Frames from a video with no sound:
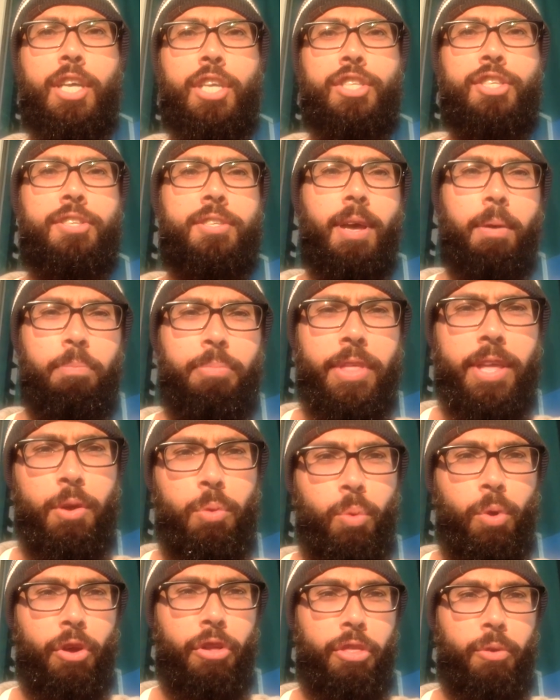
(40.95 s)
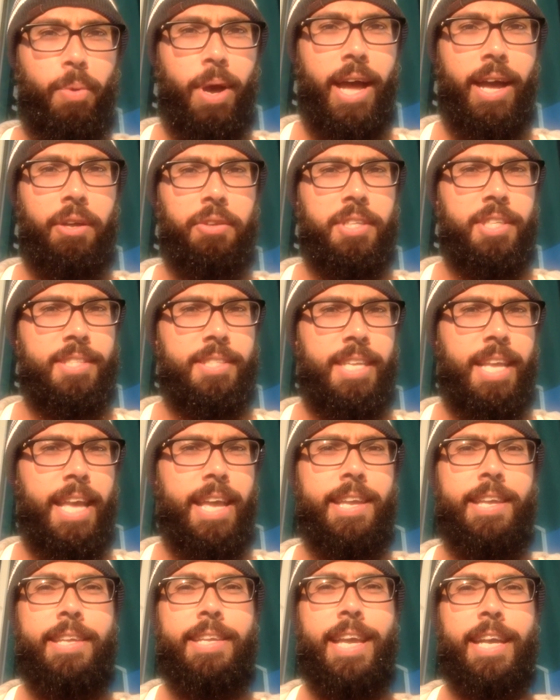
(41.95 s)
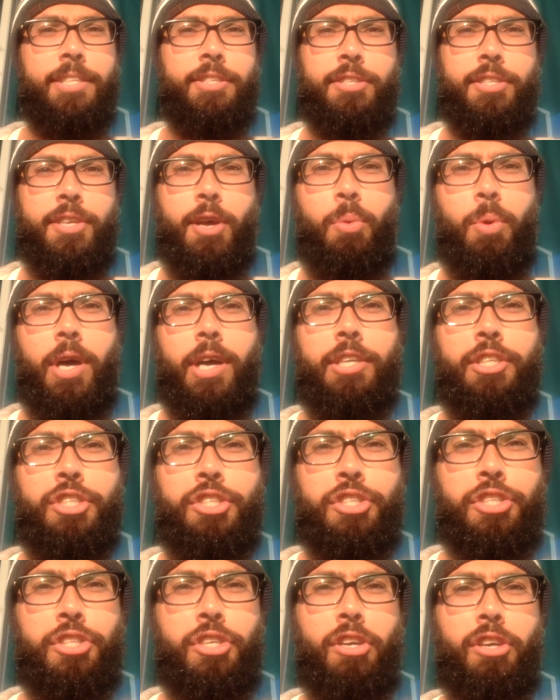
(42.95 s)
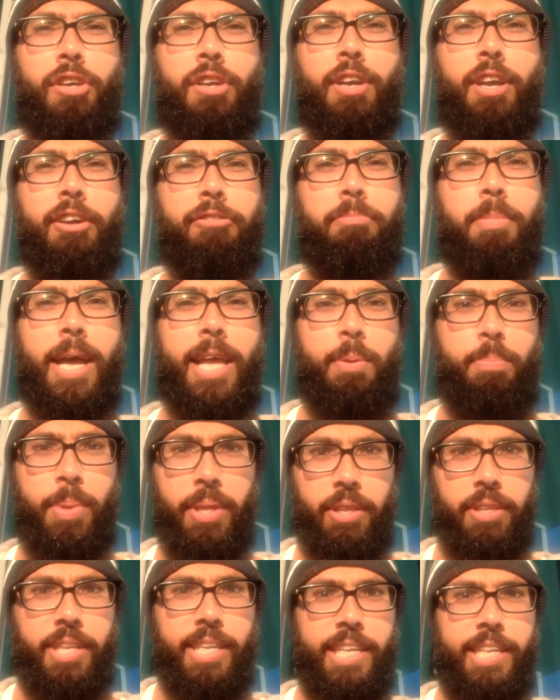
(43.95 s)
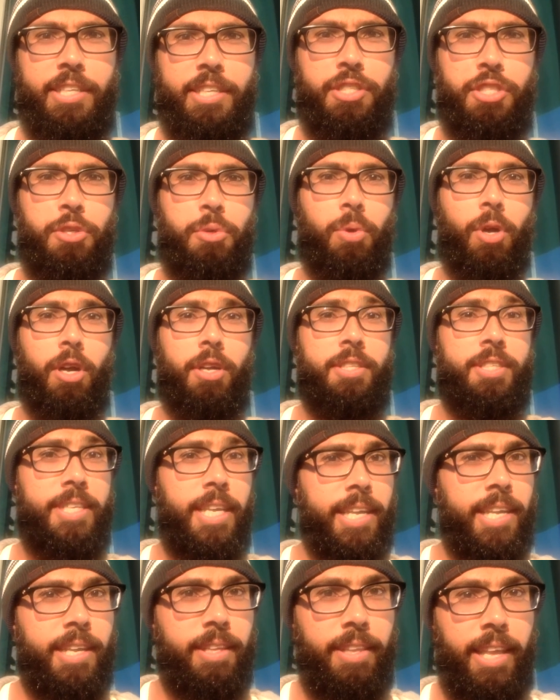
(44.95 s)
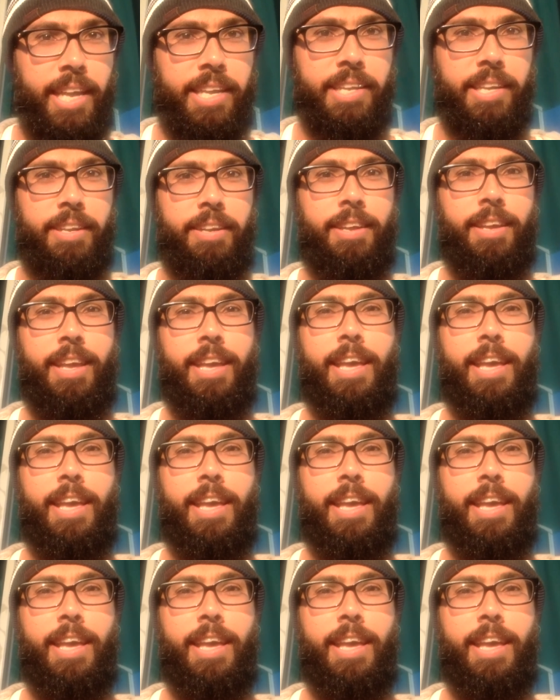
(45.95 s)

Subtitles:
something worthwhile to say, yet so unsure of my ability to articulate it